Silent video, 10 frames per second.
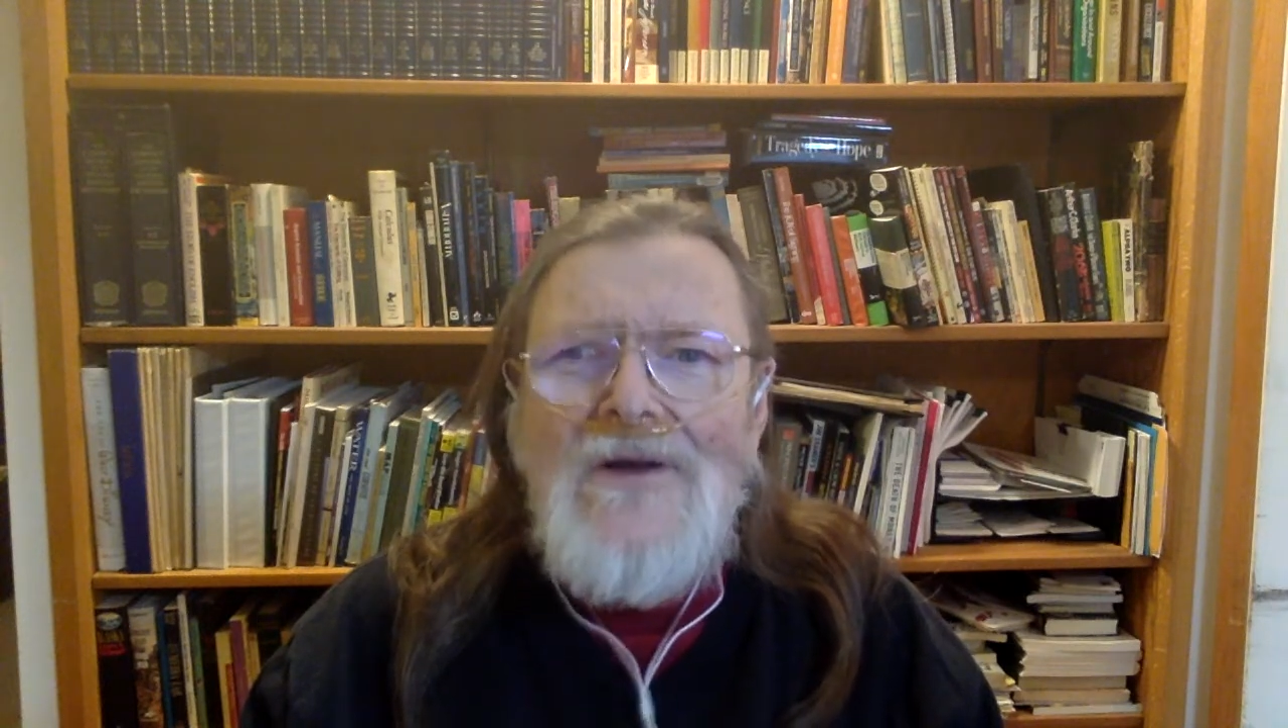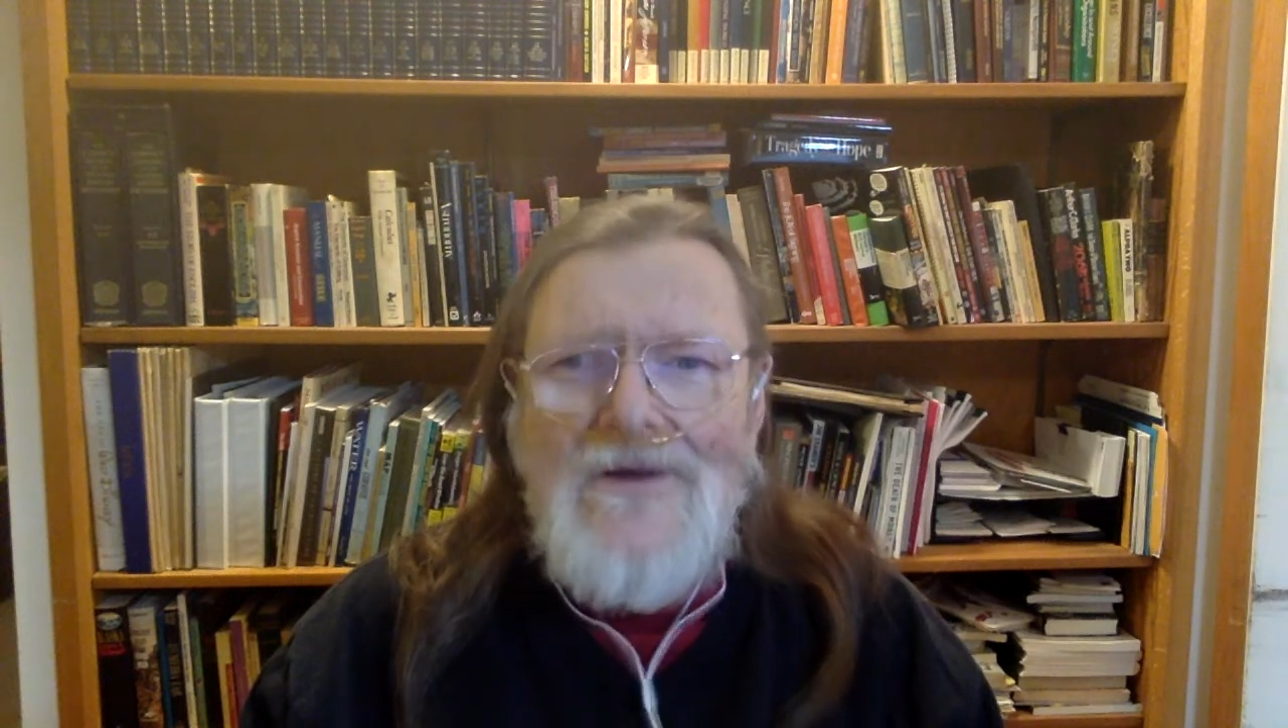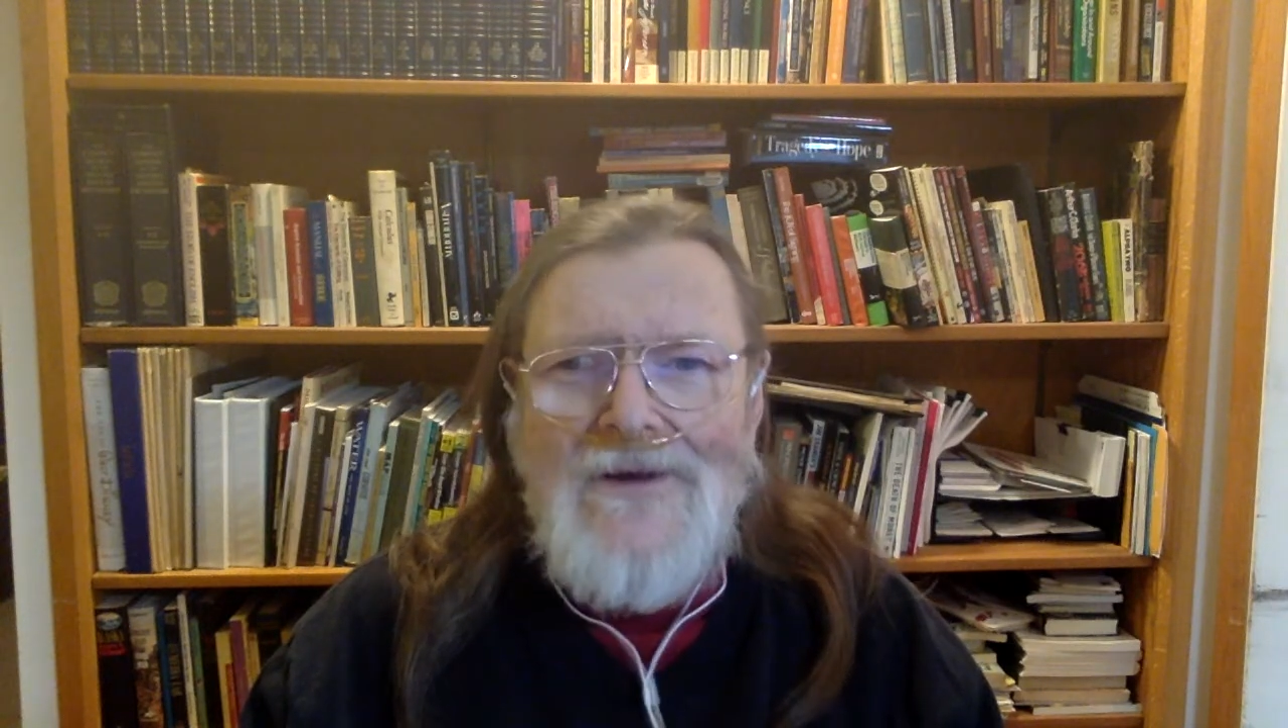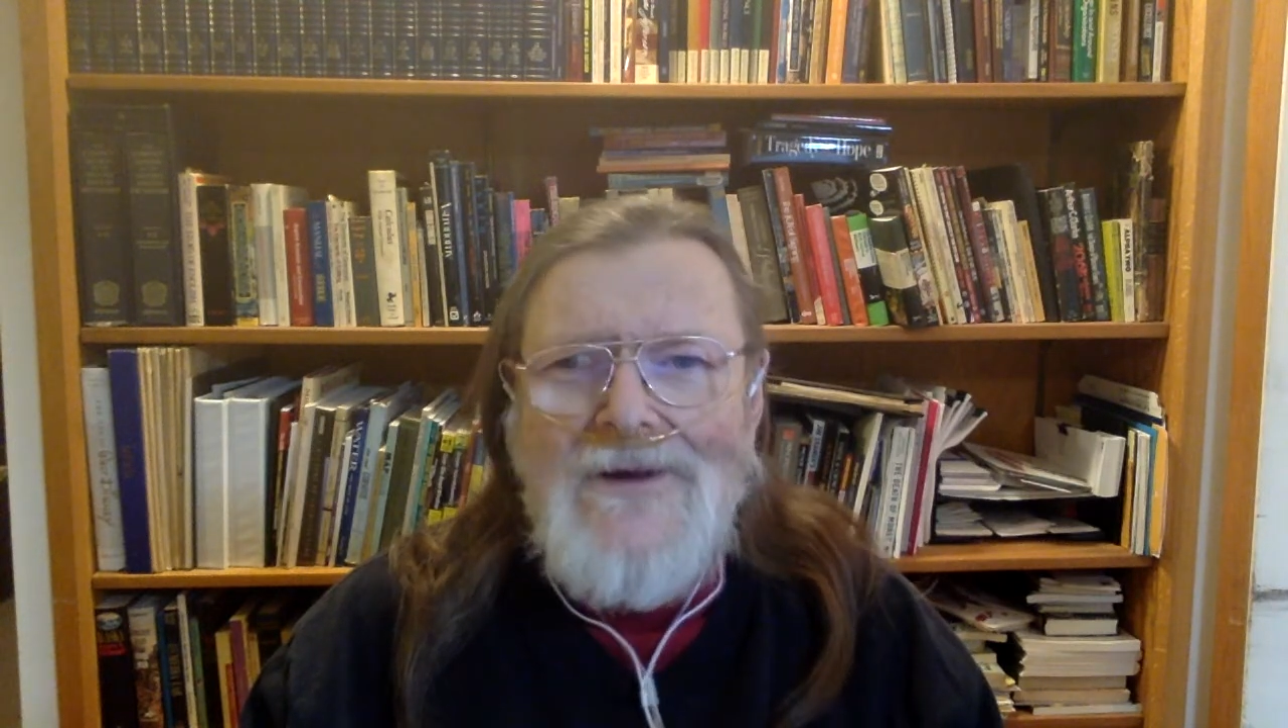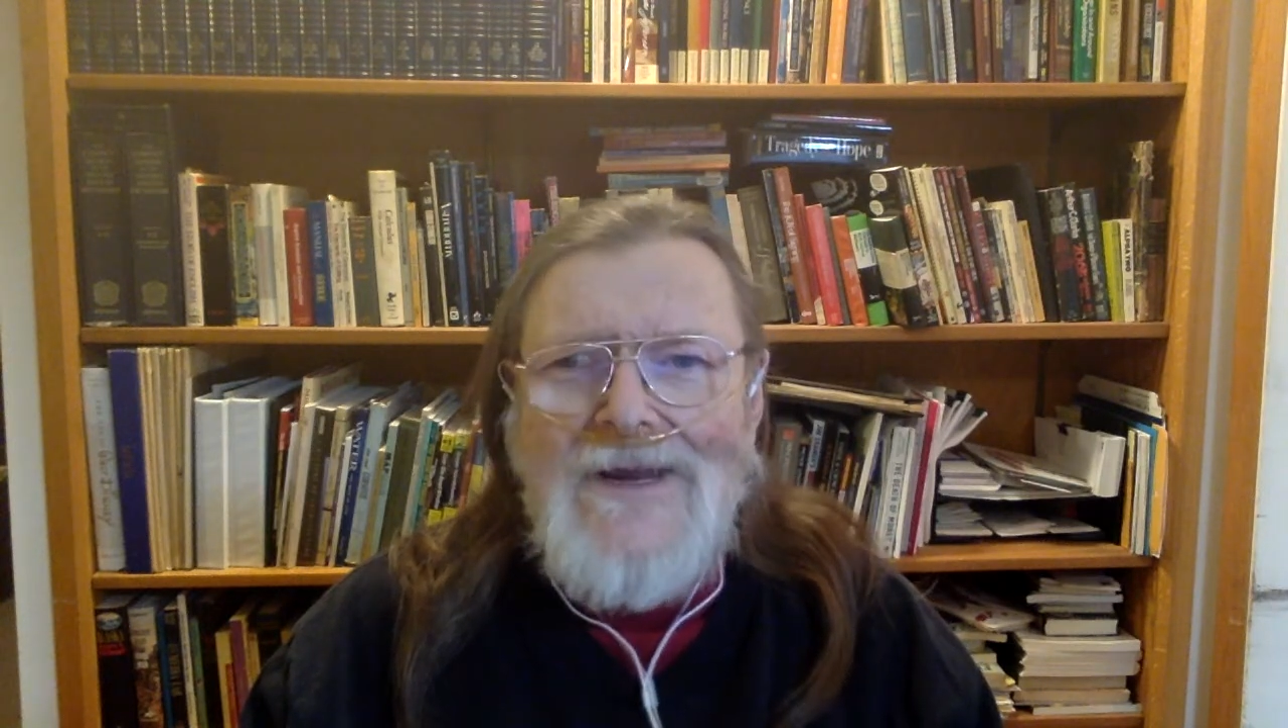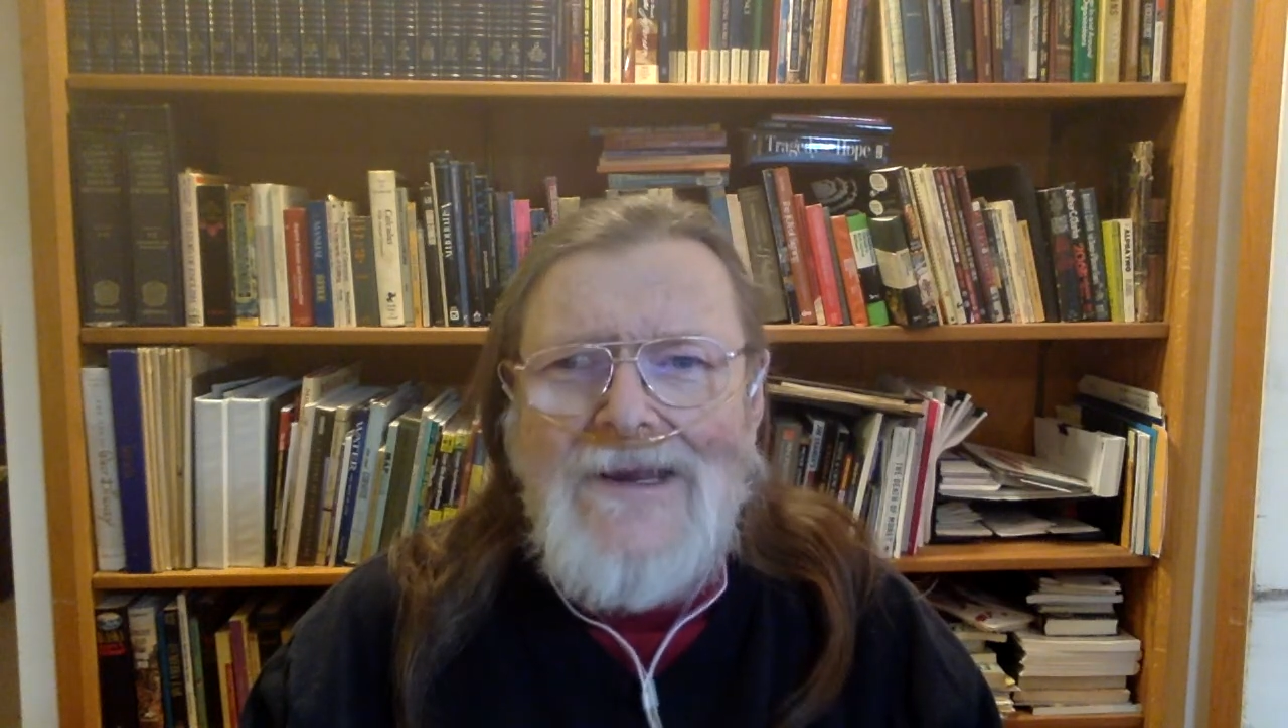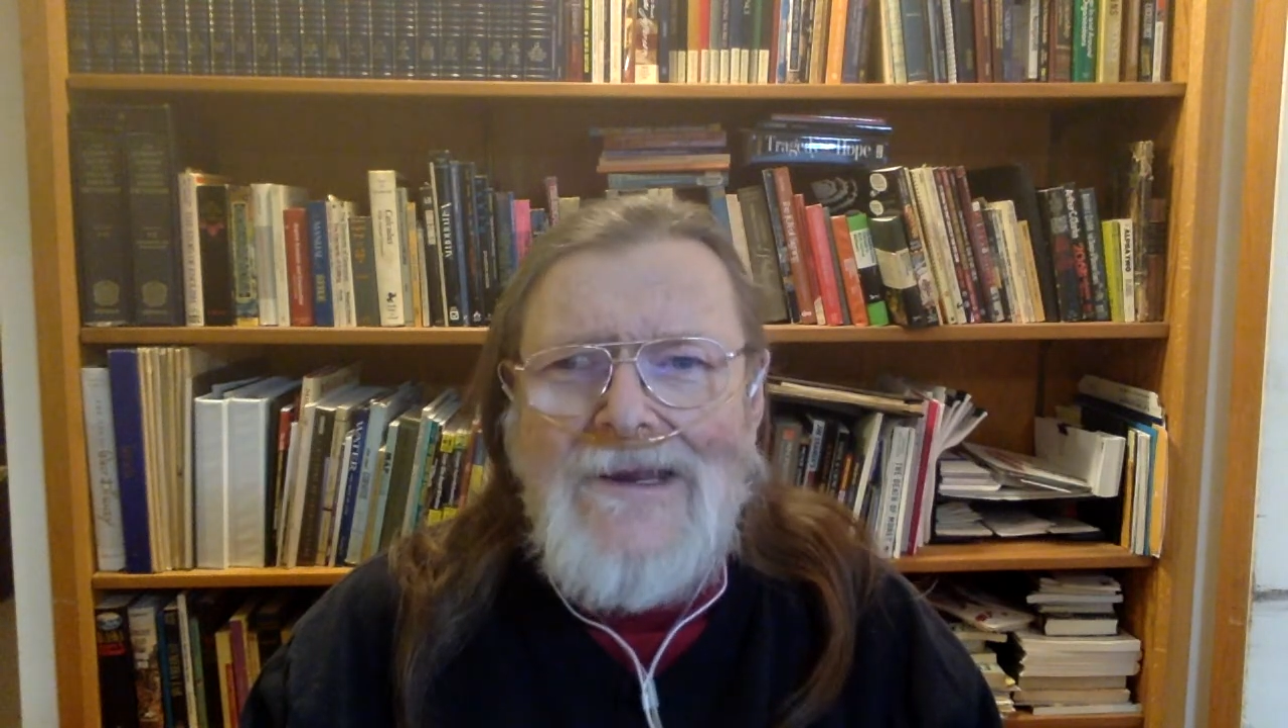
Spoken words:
in